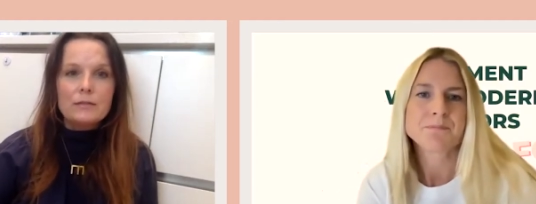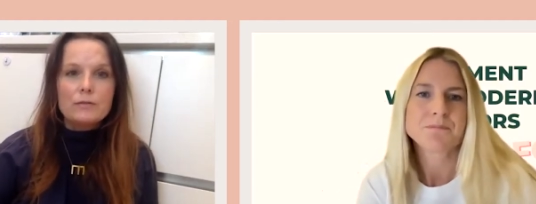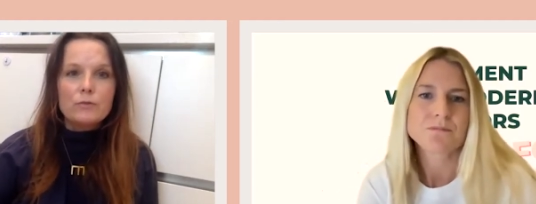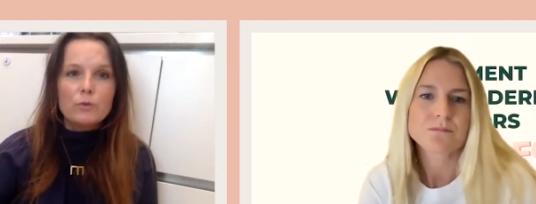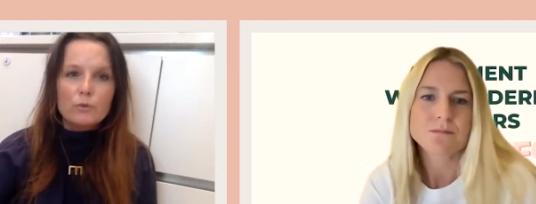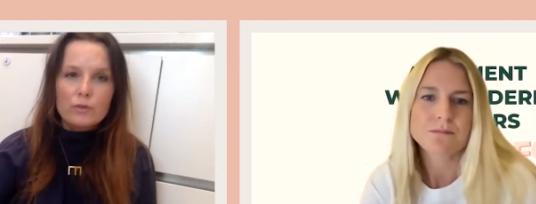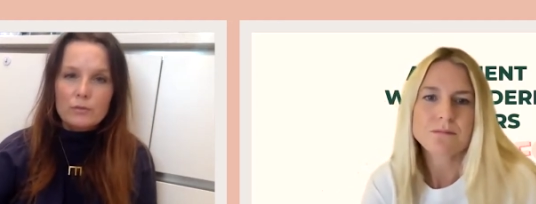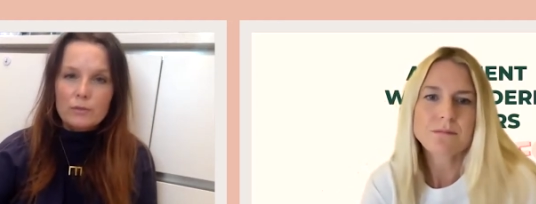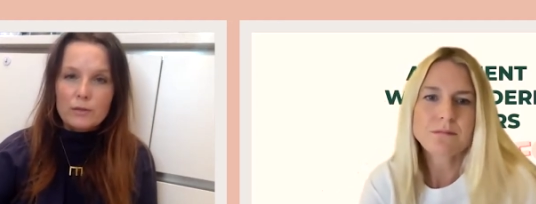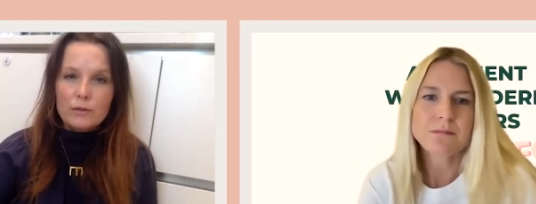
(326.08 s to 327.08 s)
Speaker 1: And of course, as
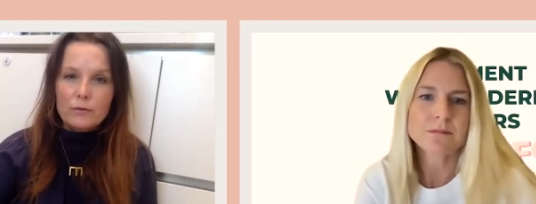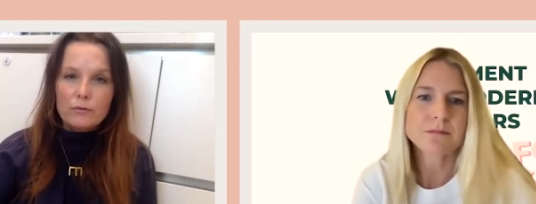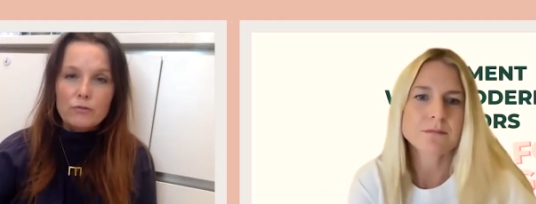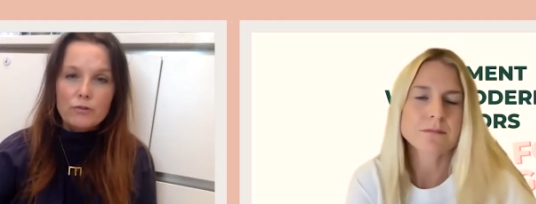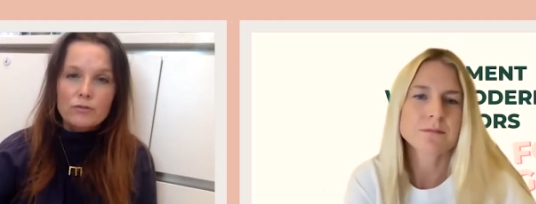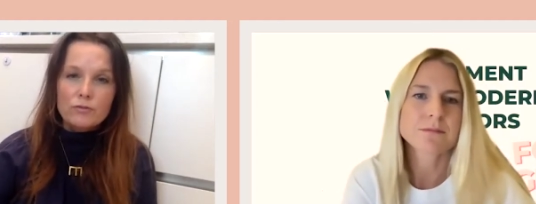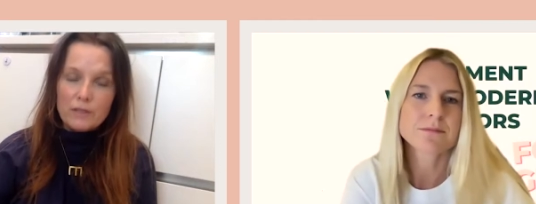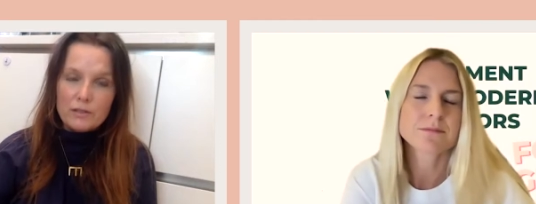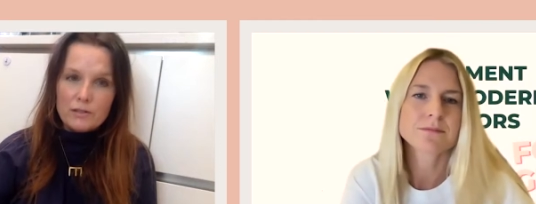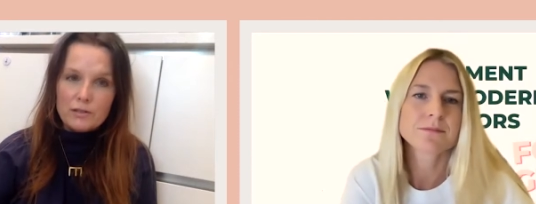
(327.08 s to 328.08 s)
we know, fast
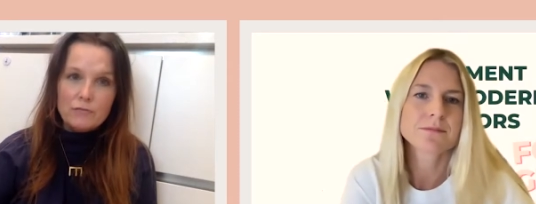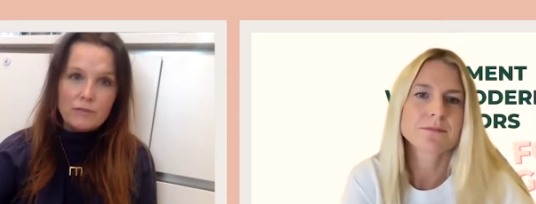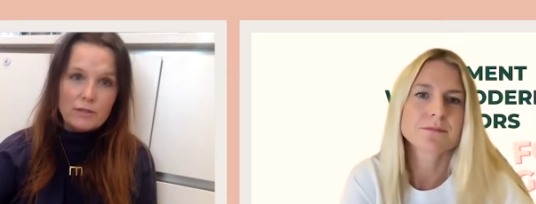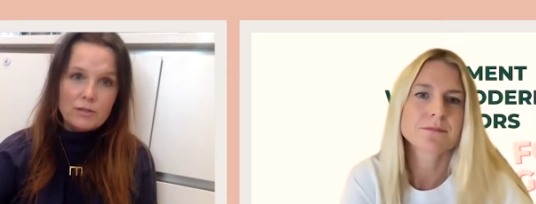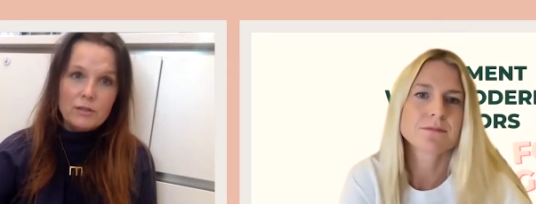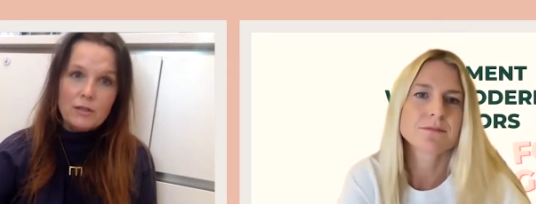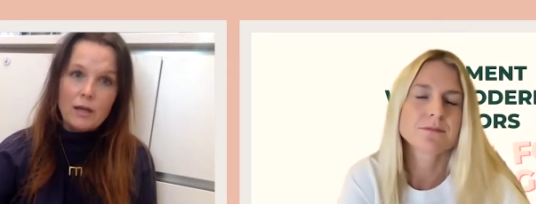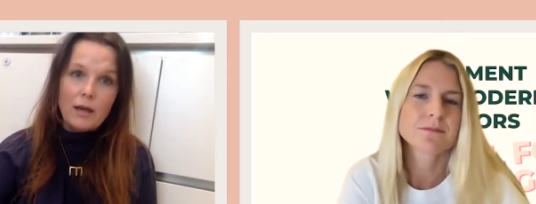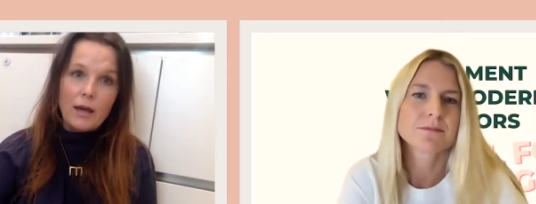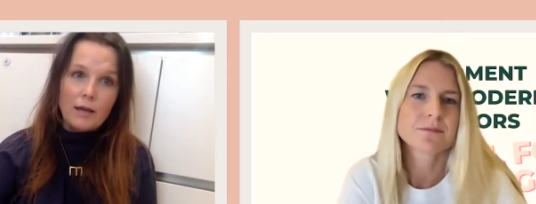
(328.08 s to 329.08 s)
fashion and fashion
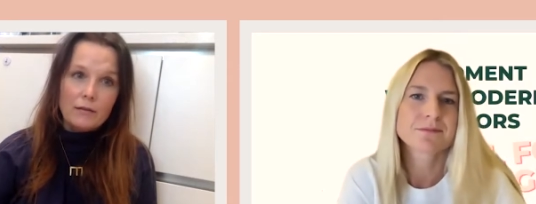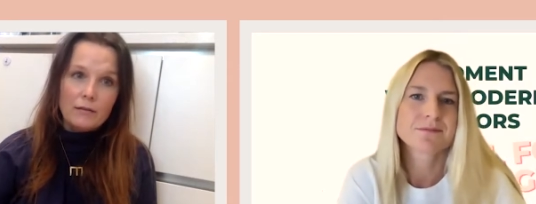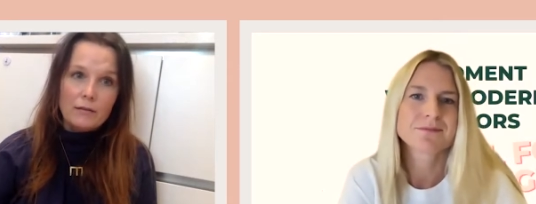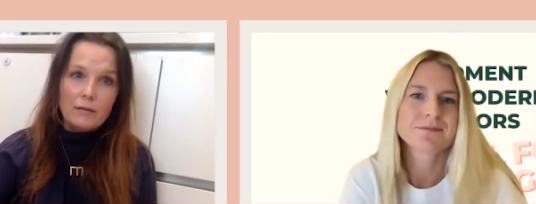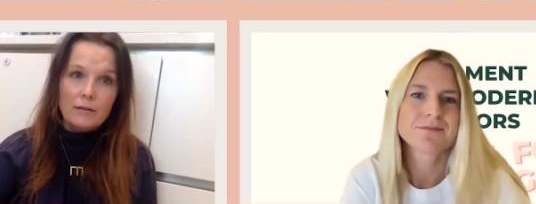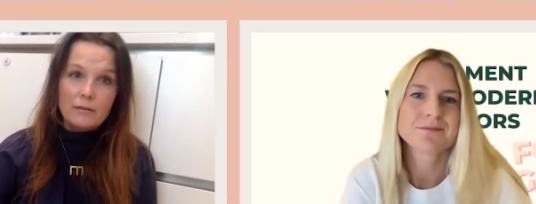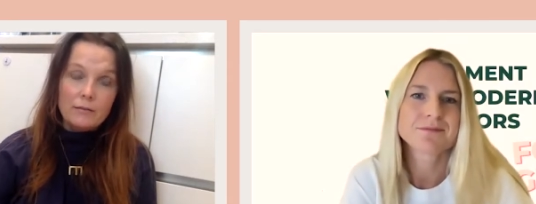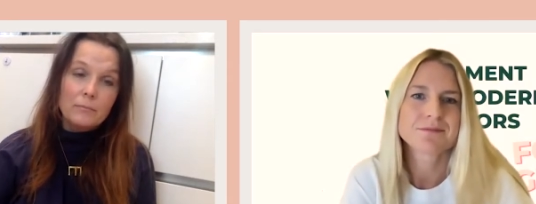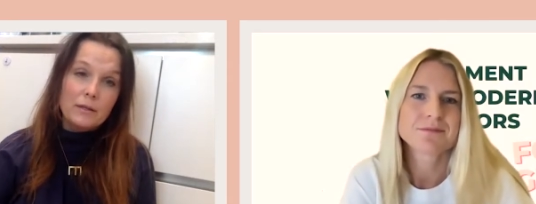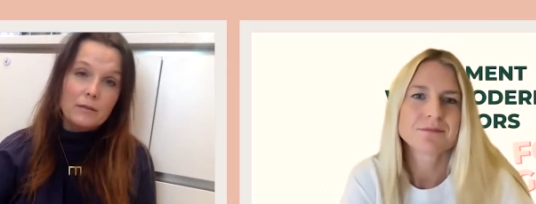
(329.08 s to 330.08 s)
has is a
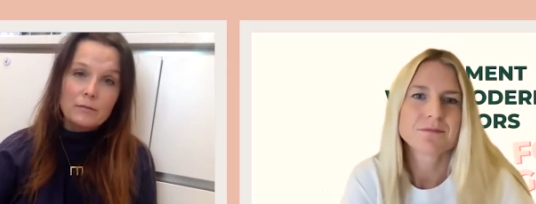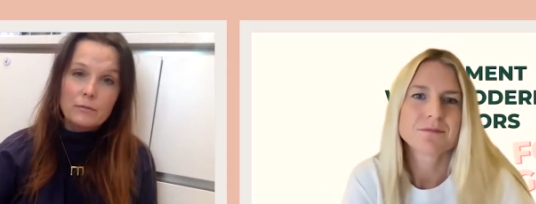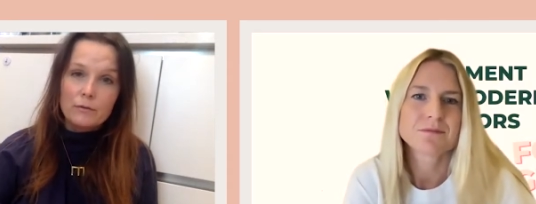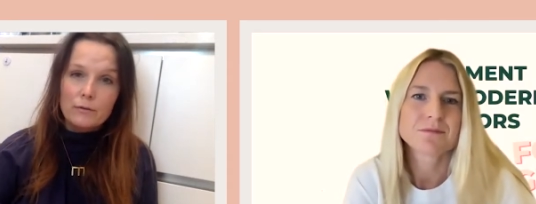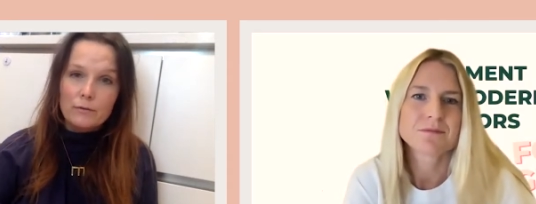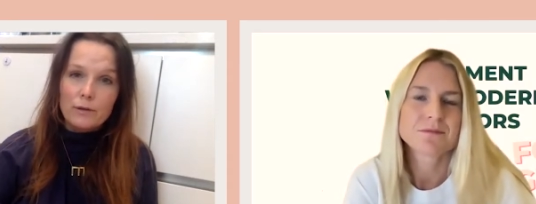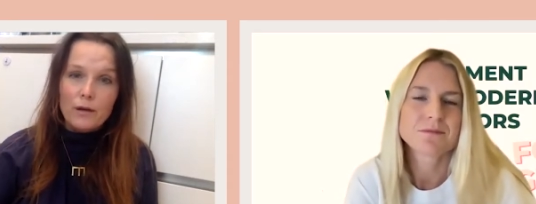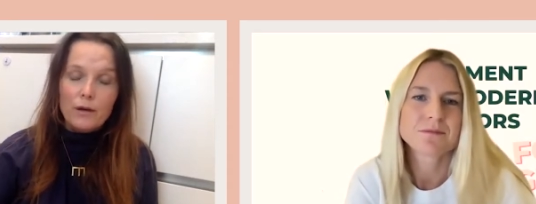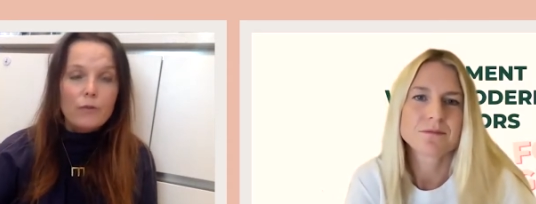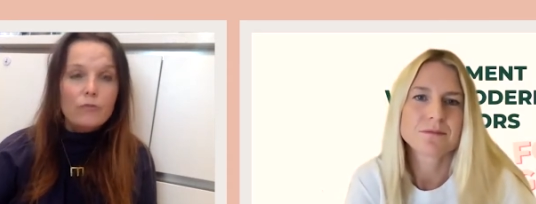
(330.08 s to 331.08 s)
big sort of
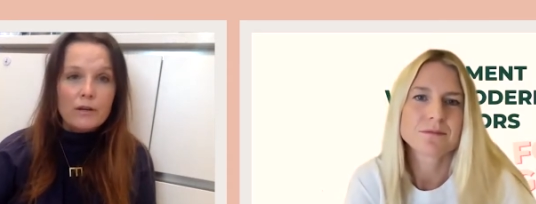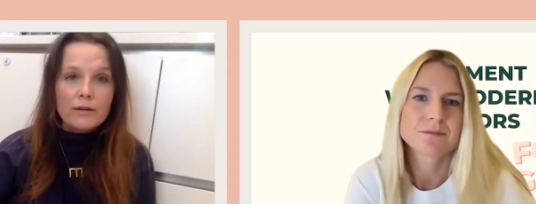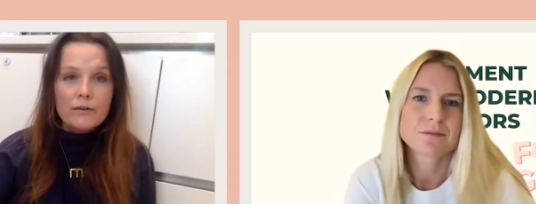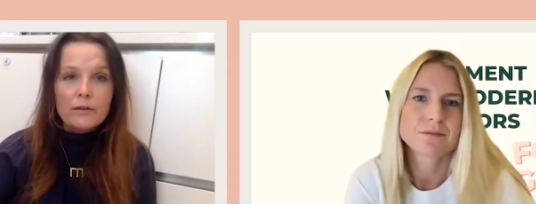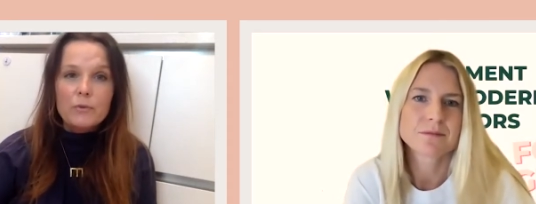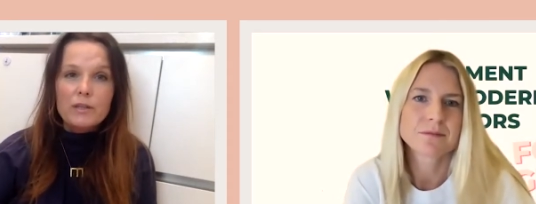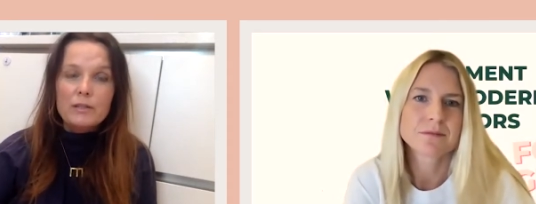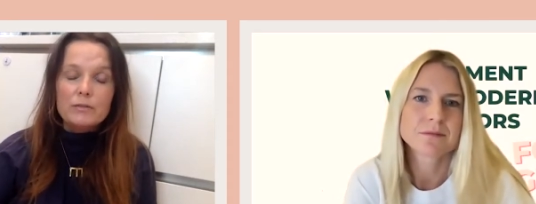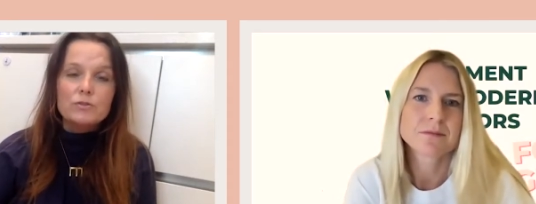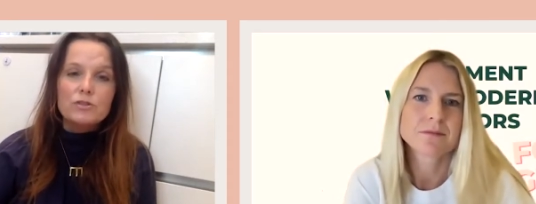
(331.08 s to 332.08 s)
offender, and we need
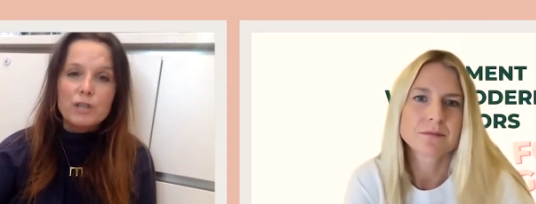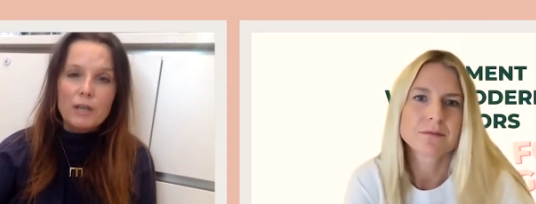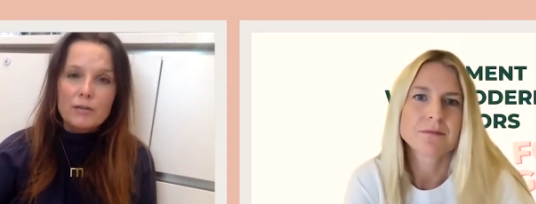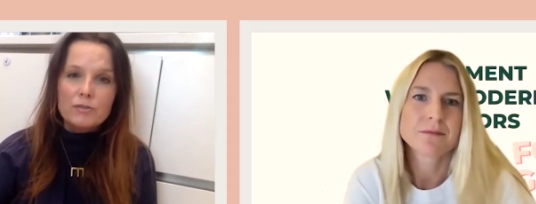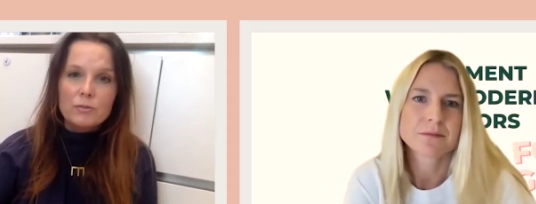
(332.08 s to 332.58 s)
to change the